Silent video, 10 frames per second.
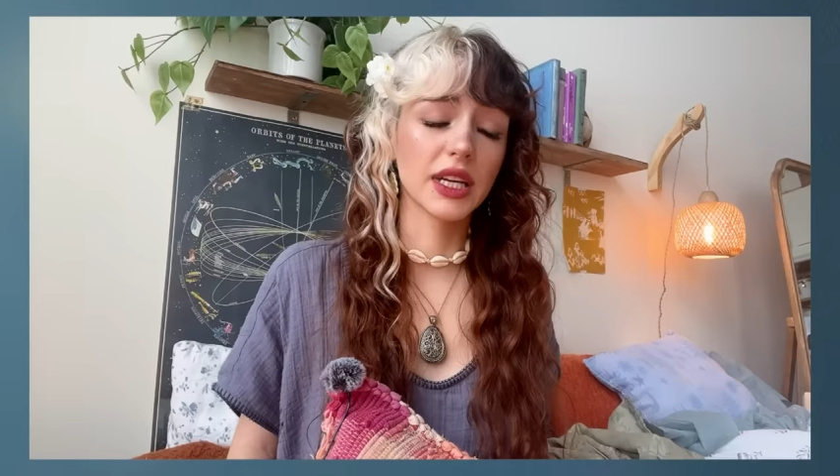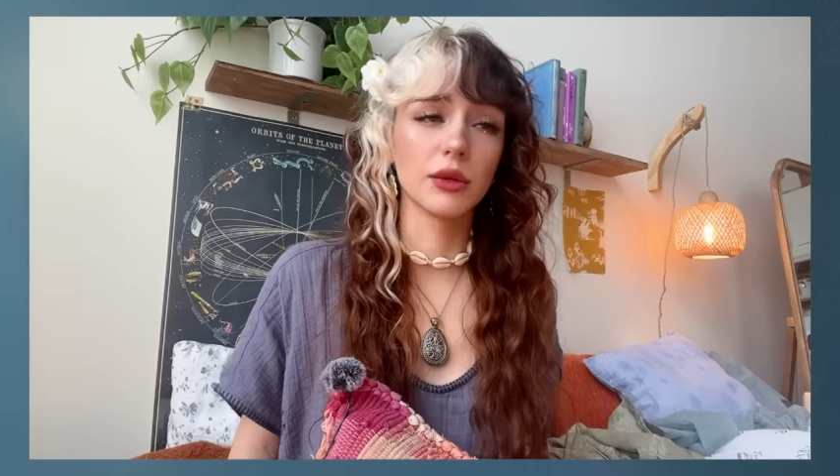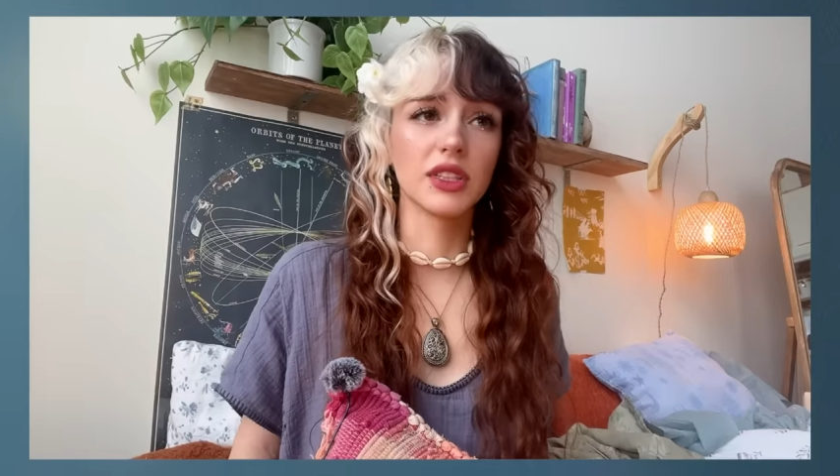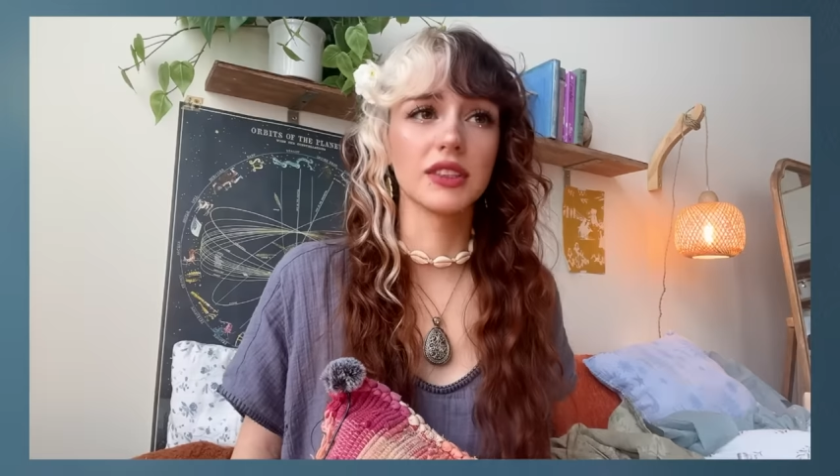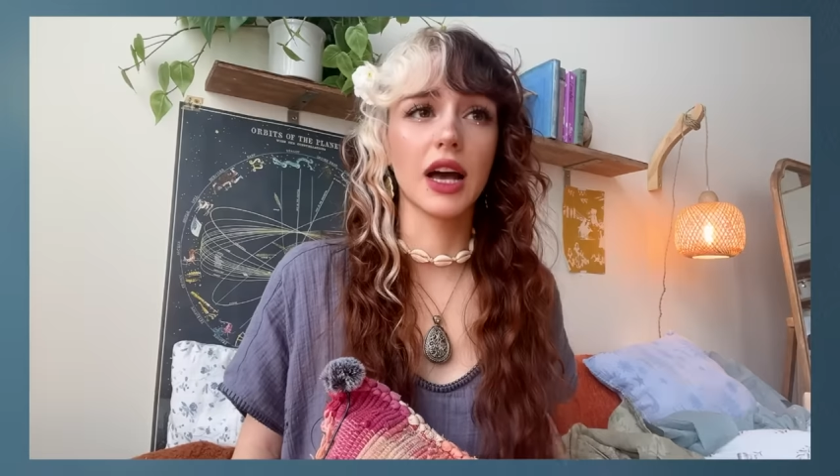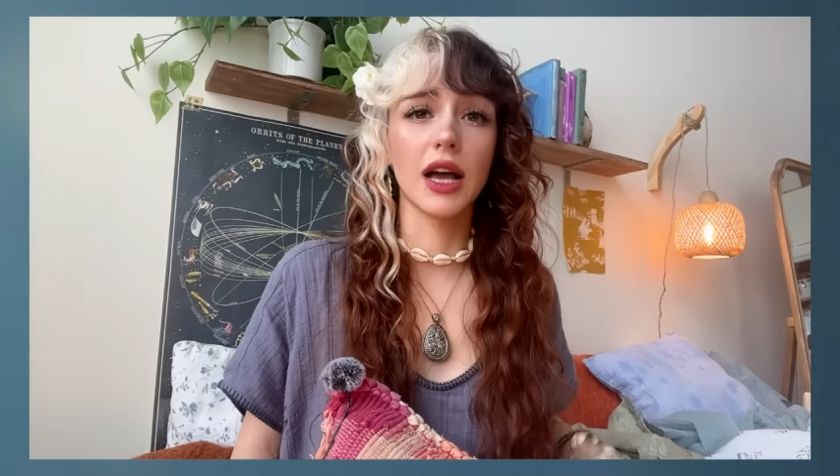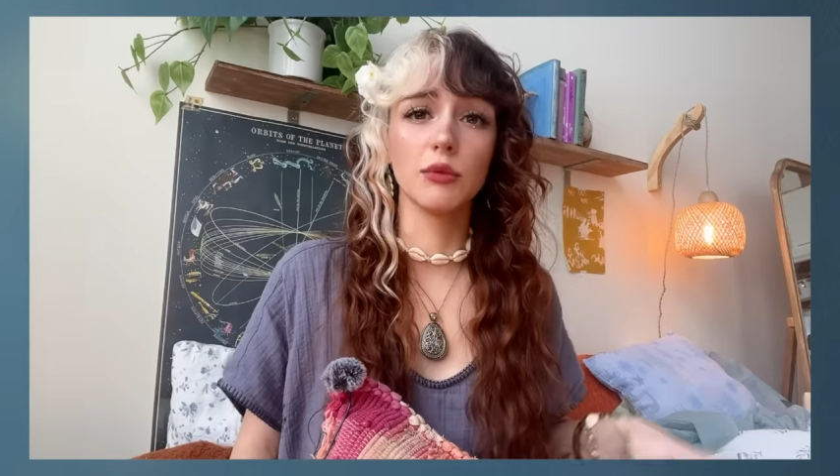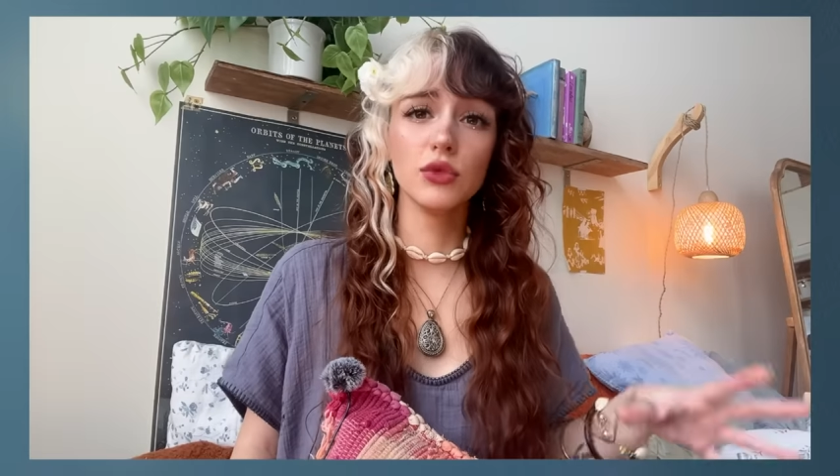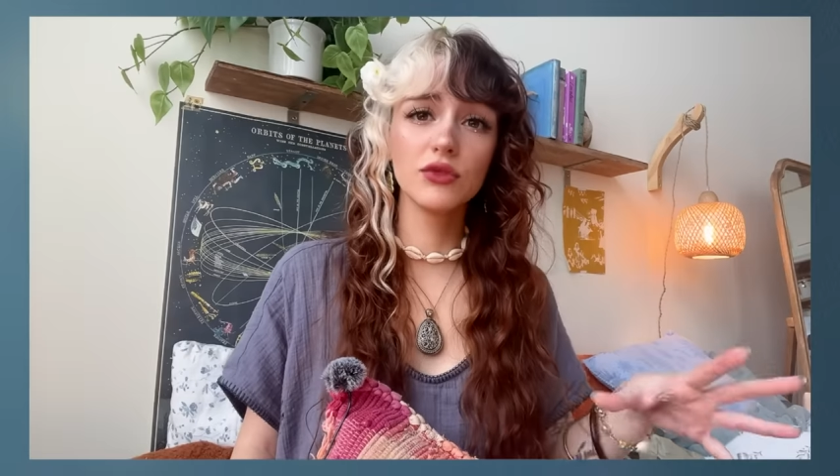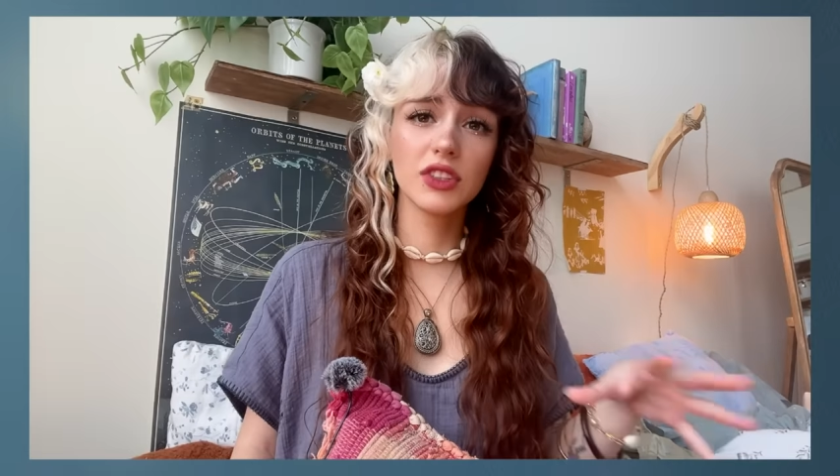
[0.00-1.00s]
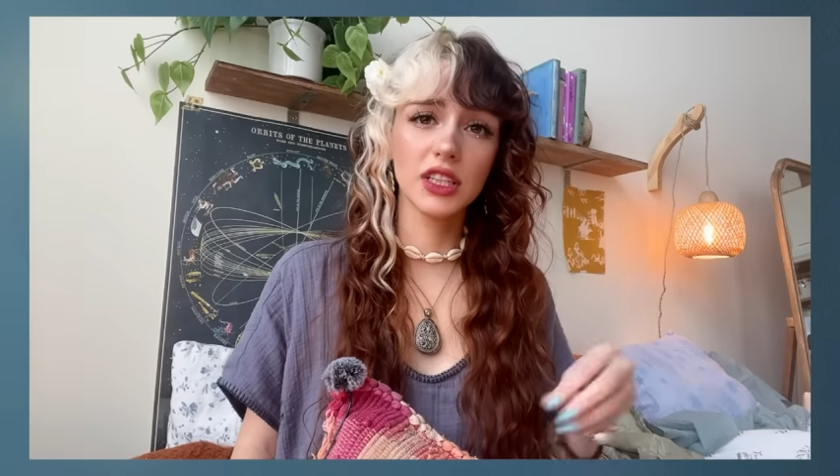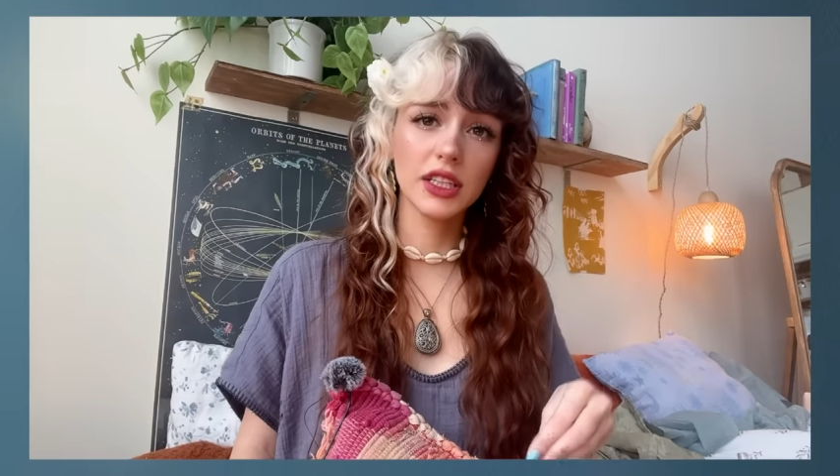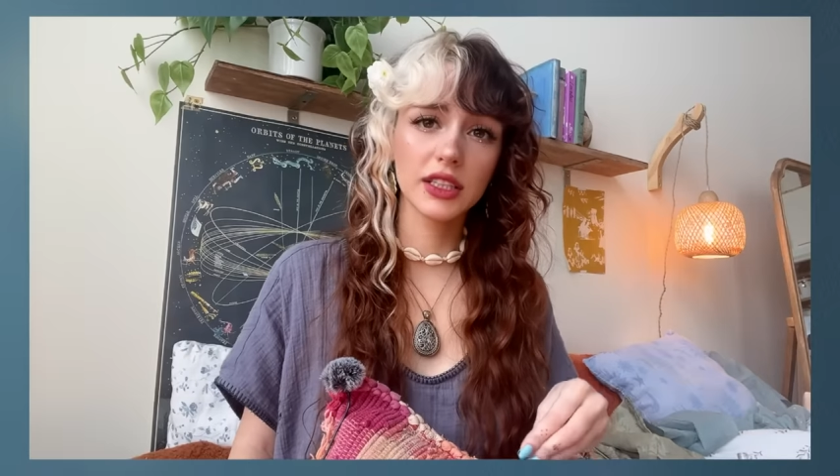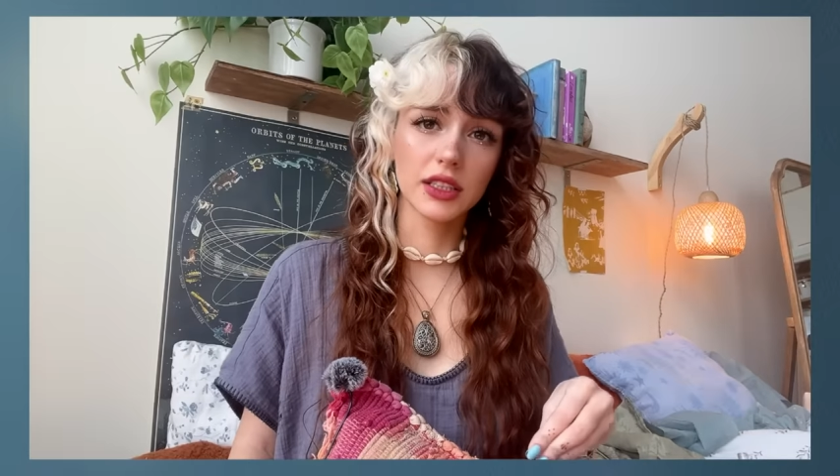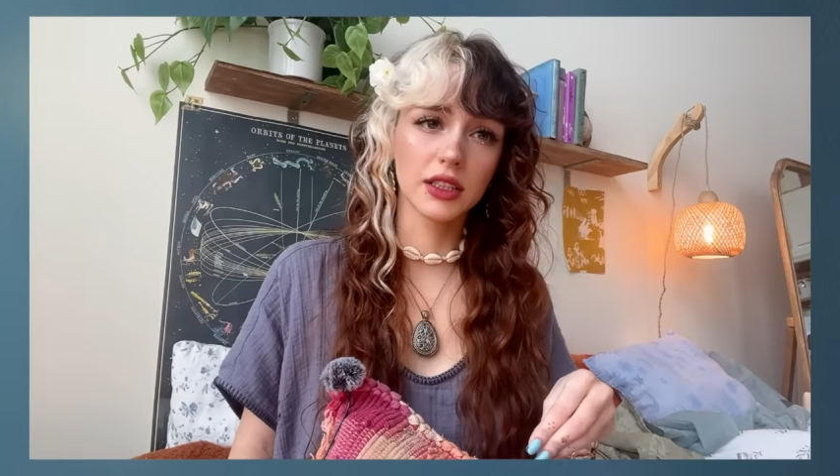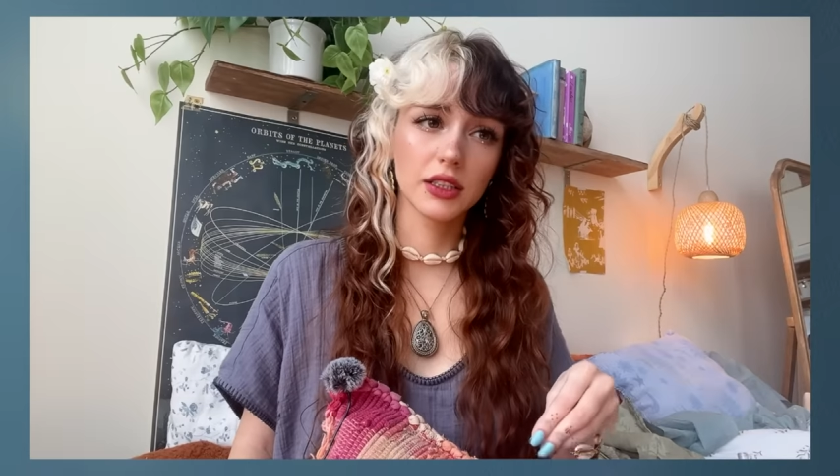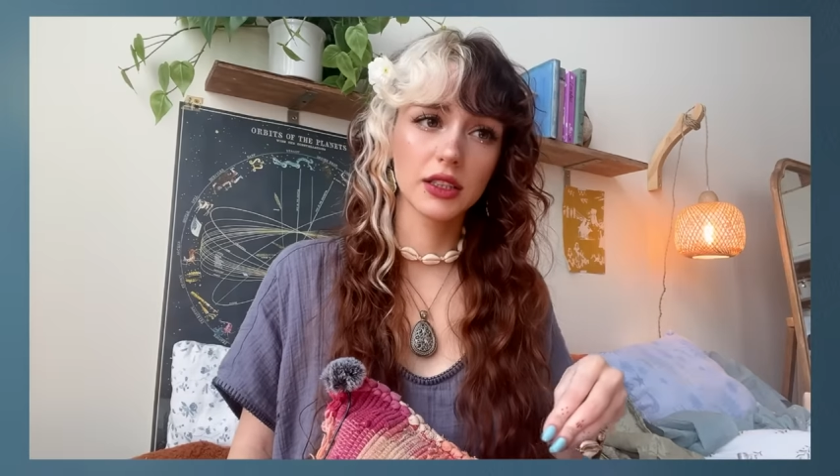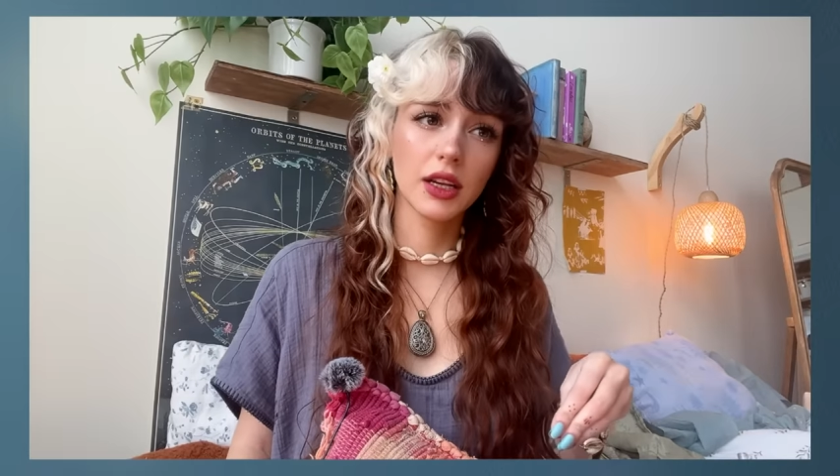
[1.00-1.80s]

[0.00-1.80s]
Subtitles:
But anyways, I moved here